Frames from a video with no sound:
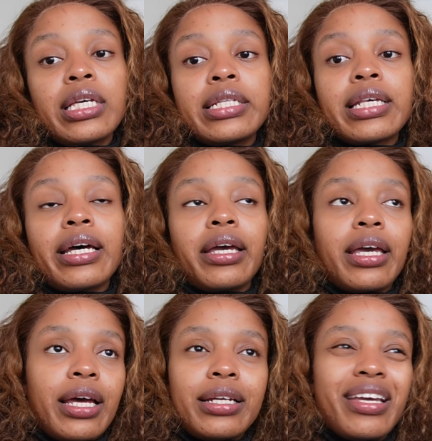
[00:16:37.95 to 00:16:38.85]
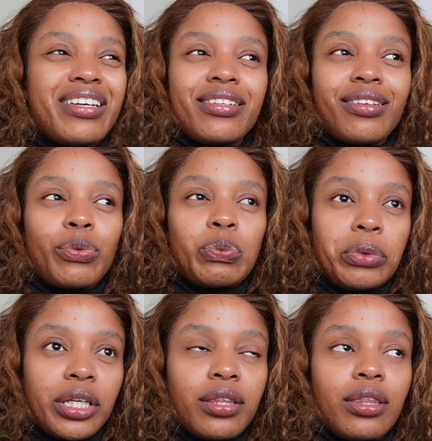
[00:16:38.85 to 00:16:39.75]
It's an
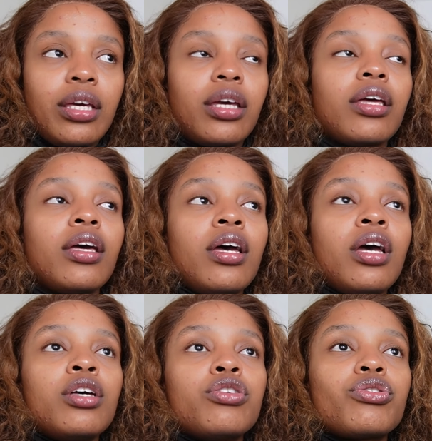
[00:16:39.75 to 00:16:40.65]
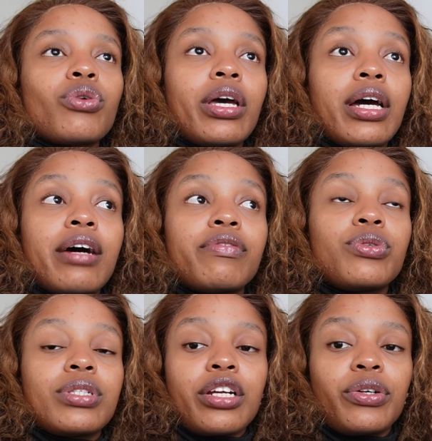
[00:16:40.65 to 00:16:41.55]
8-week thing, so I have to
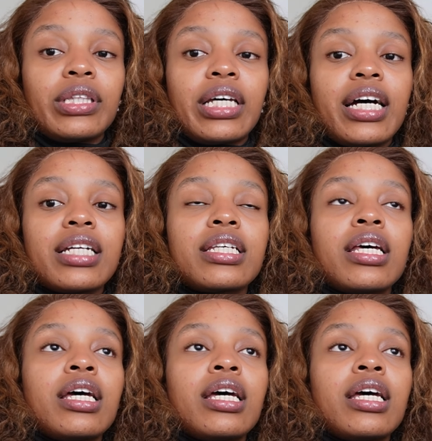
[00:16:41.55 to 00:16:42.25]
start on that.